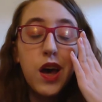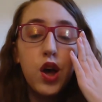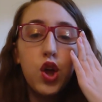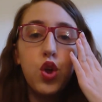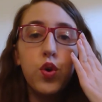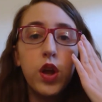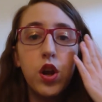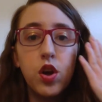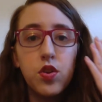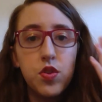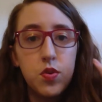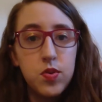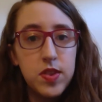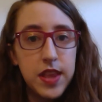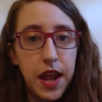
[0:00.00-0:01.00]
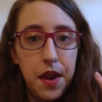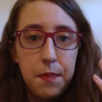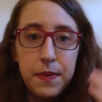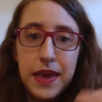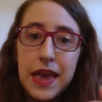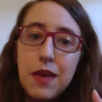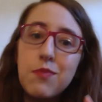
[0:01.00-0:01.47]
You can also set
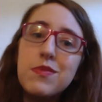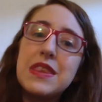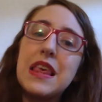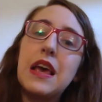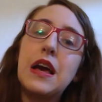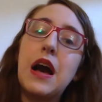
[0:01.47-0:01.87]
up games like